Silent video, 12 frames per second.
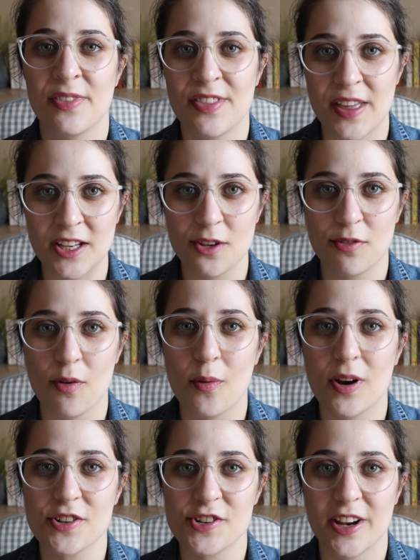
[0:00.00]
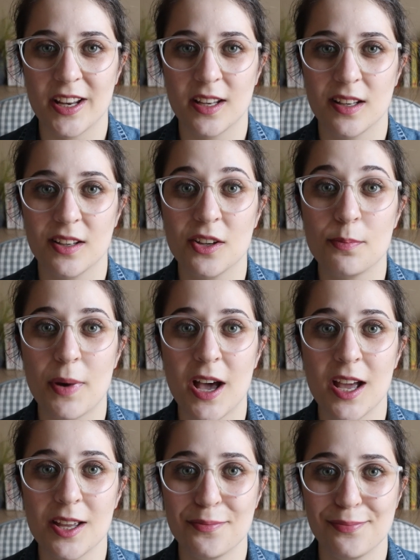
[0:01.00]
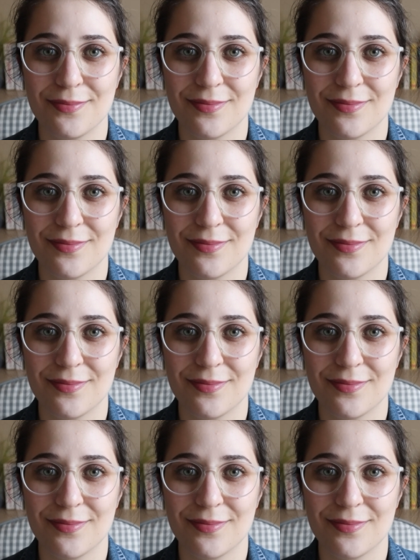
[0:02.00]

Thank you for watching. Goodbye.